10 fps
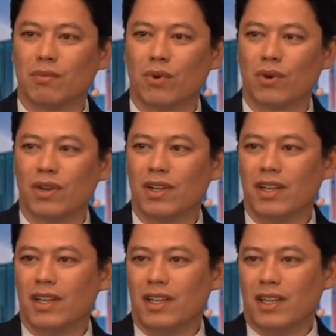more
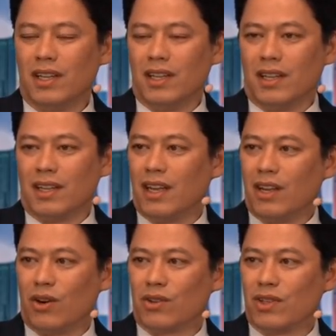
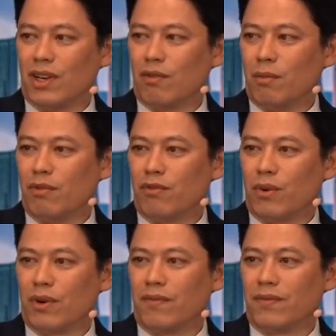chaos than ever before.